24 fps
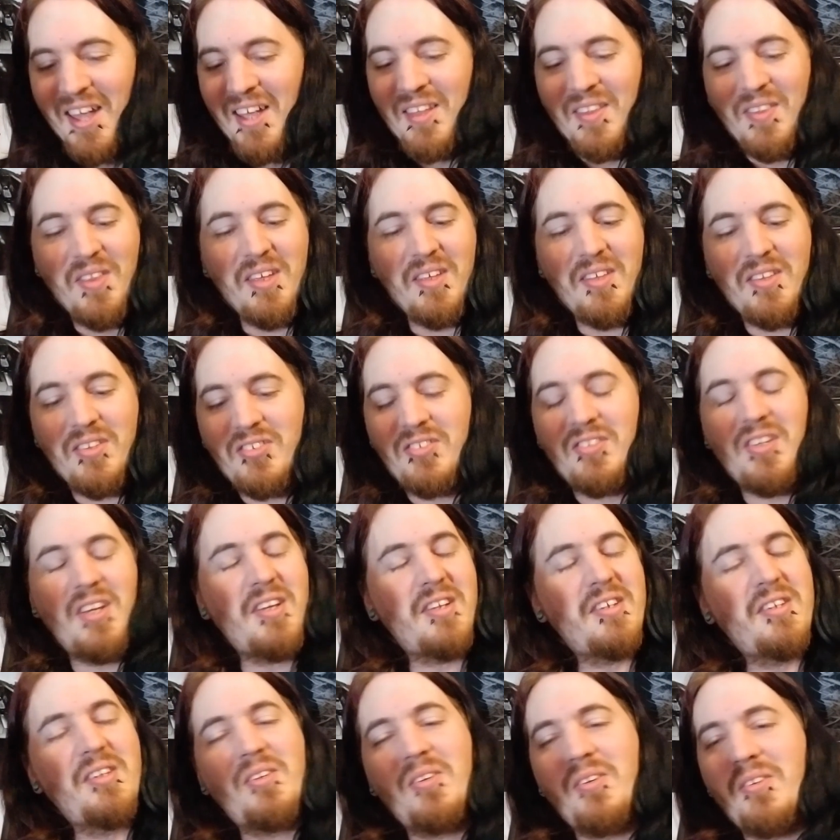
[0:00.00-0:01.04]

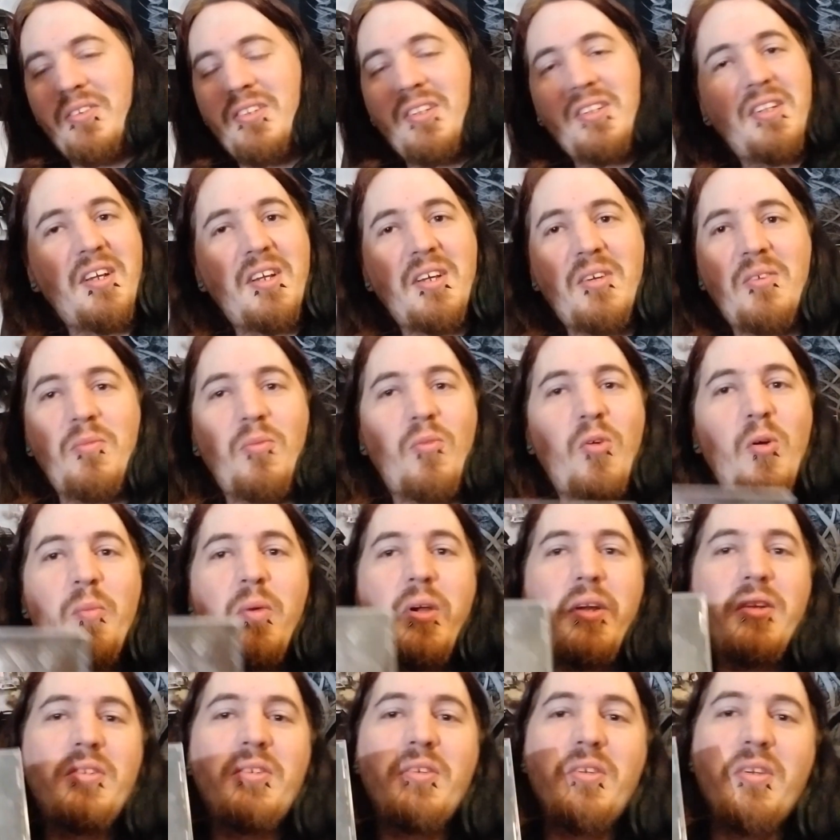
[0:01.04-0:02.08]
Satanic
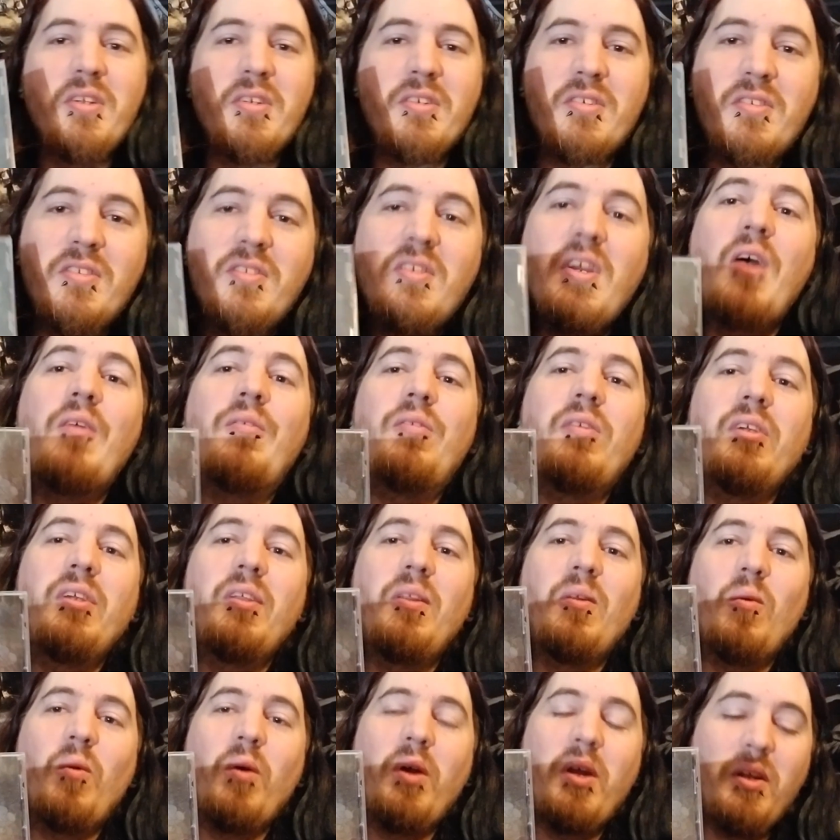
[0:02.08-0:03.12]
Warmaster is definitely
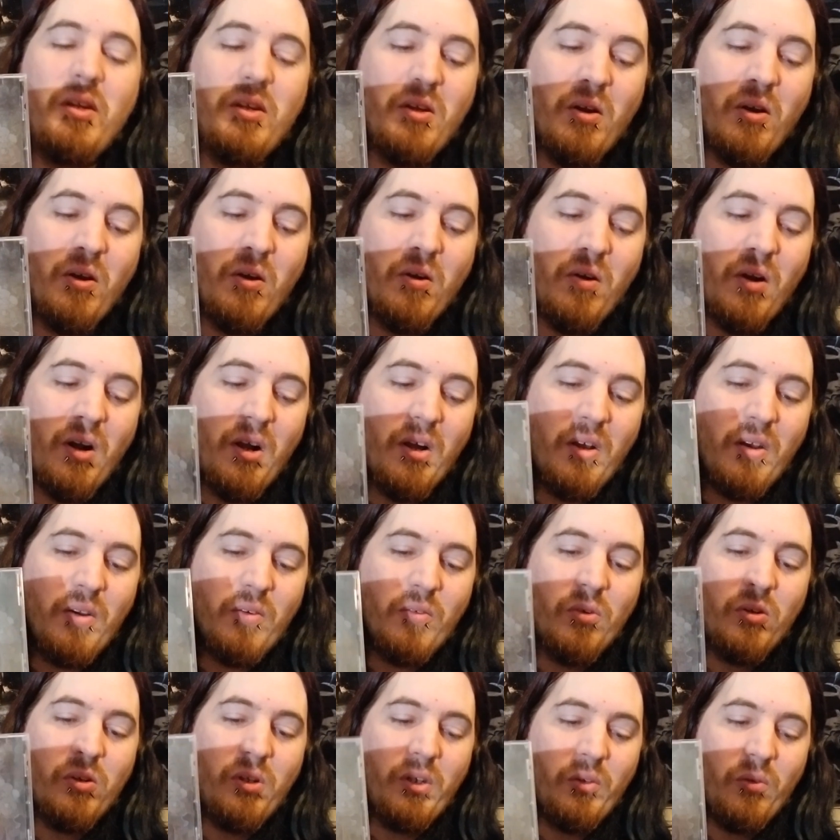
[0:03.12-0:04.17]
the way to go. I
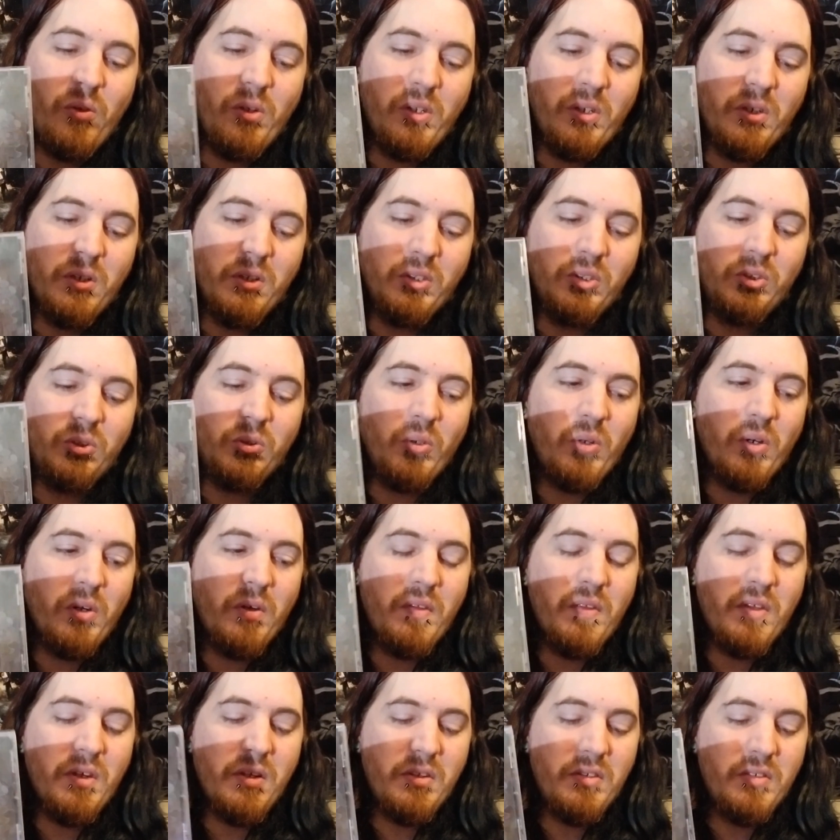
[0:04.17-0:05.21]
really, really enjoy
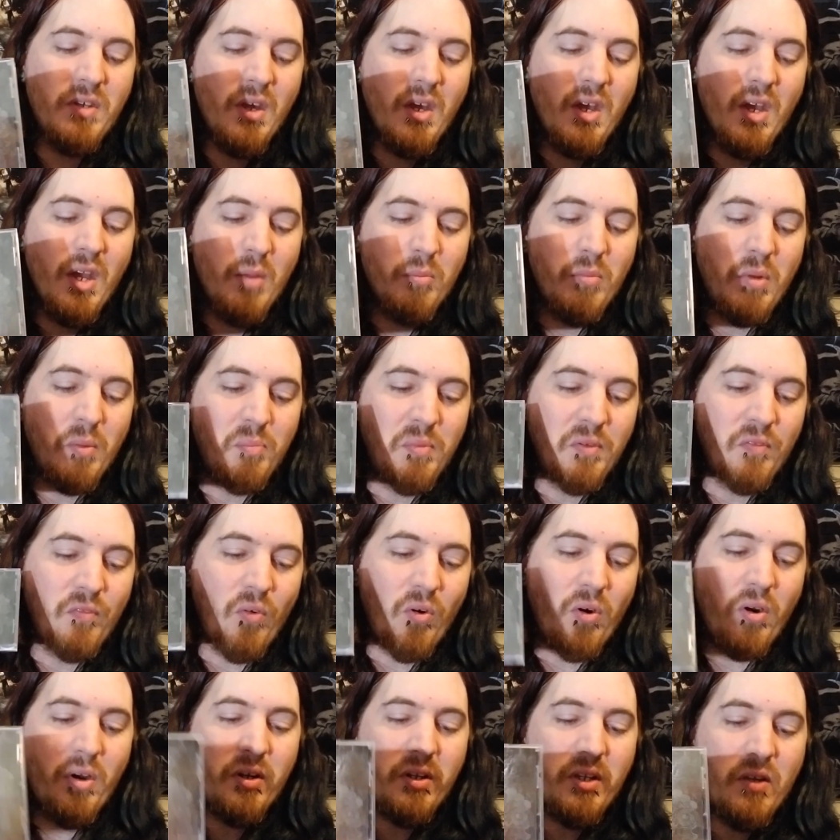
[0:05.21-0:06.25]
this. But
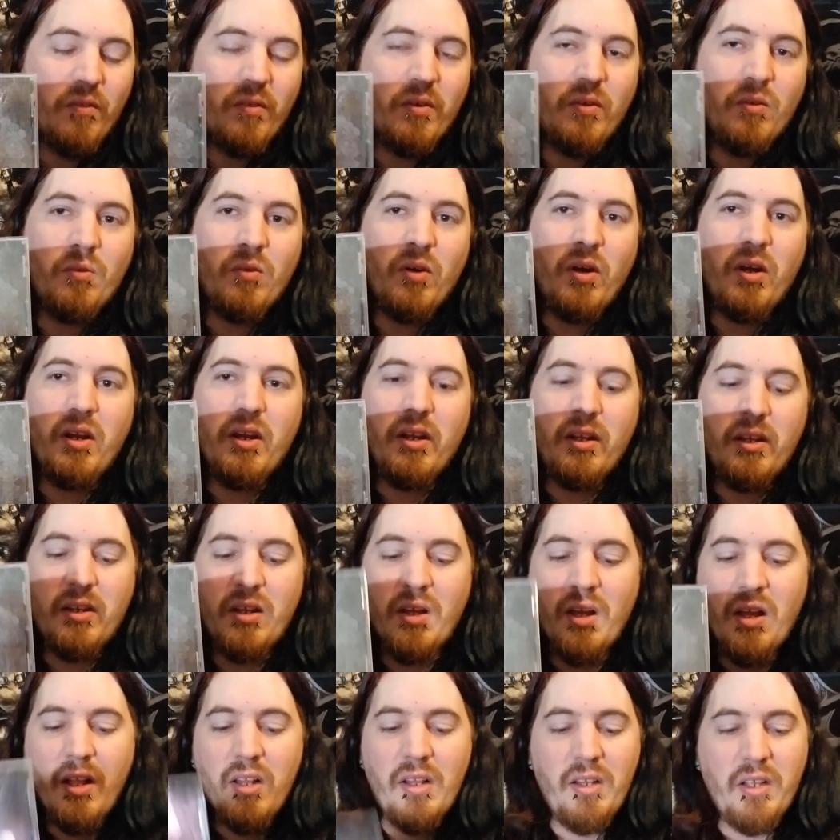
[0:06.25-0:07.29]
before I give it a rank,
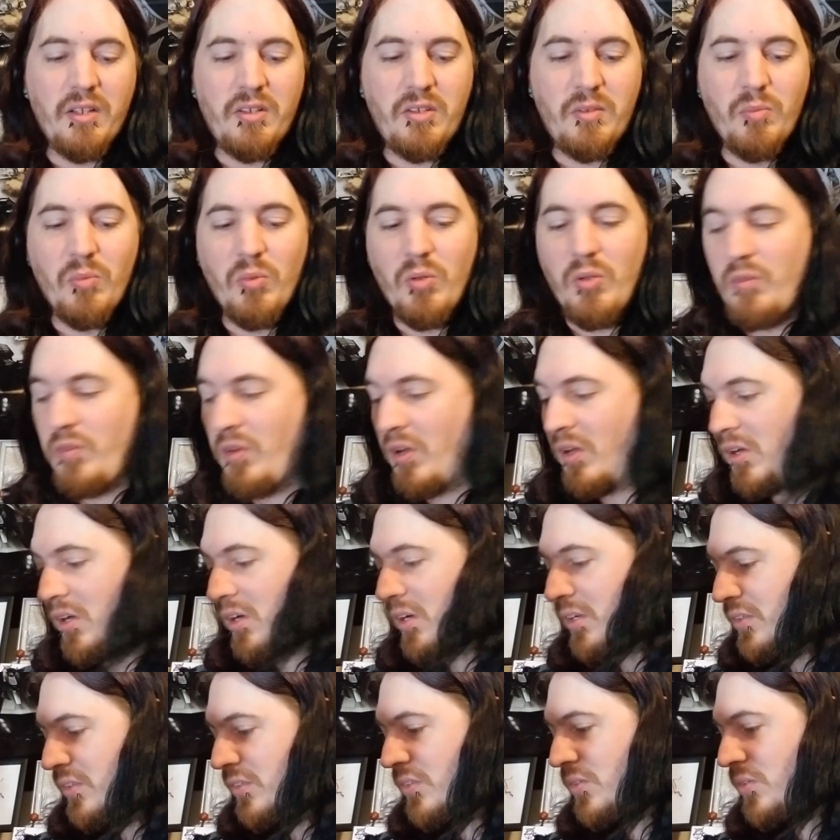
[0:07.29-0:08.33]
let's move
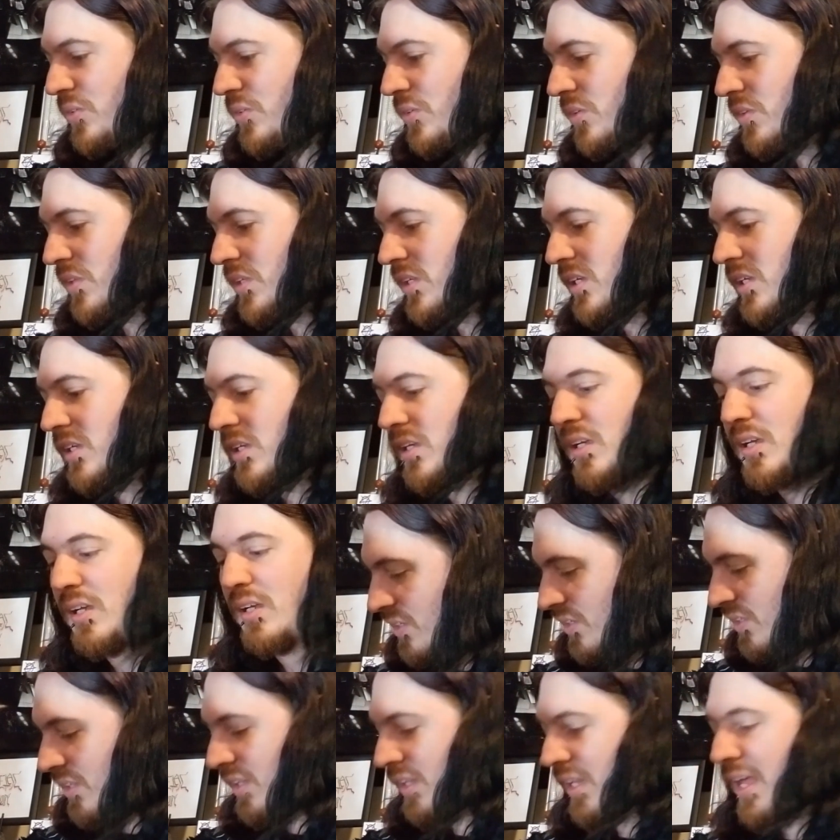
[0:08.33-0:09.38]
on to the
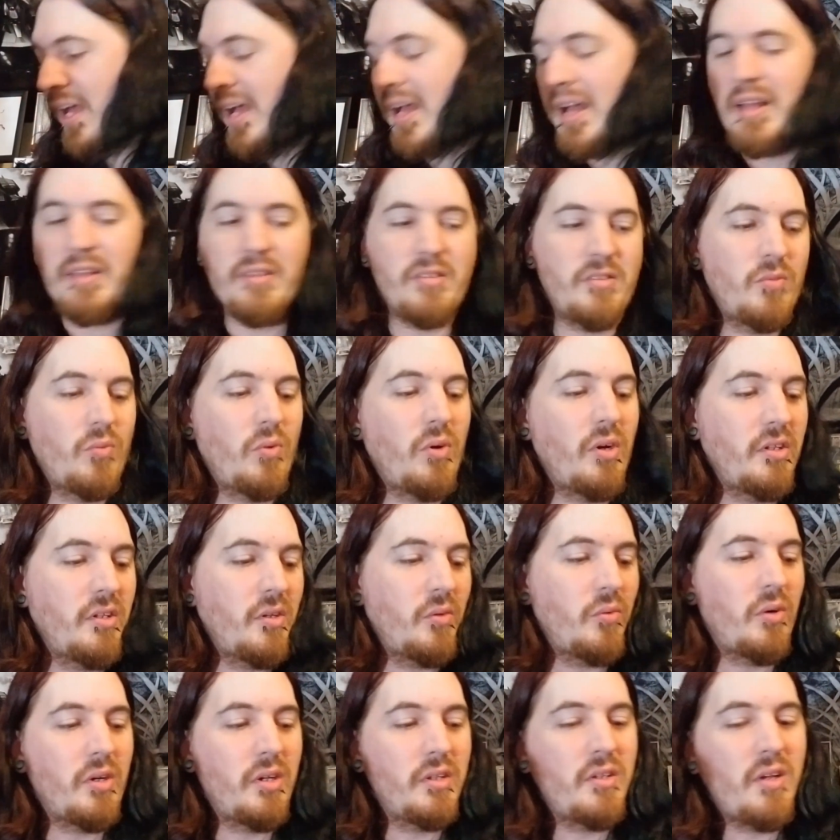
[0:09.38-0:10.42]
last one that
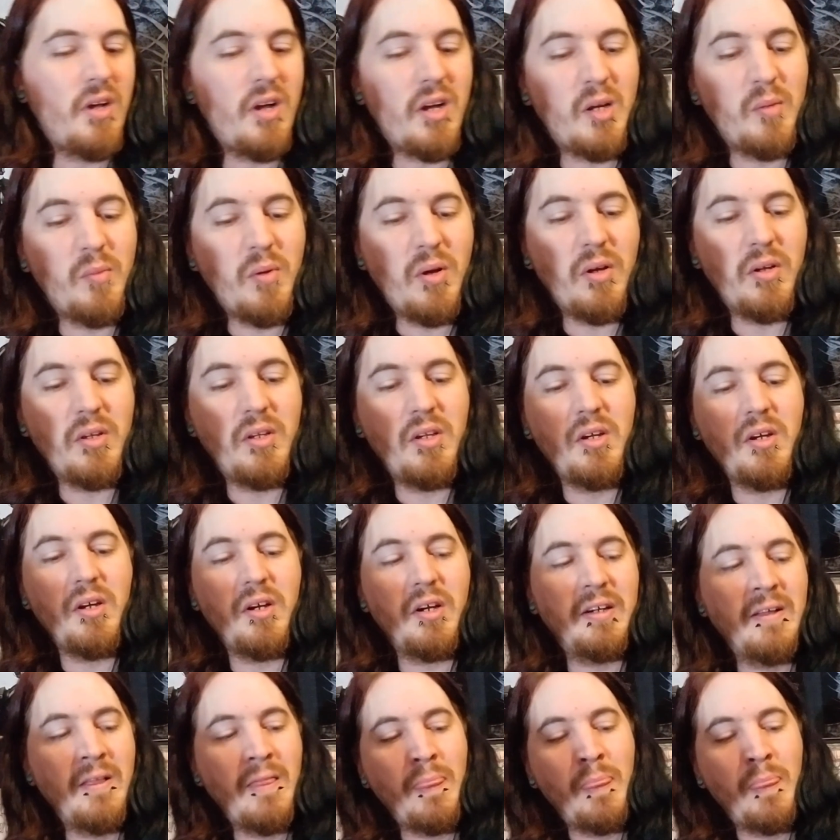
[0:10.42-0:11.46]
we're going to talk about here.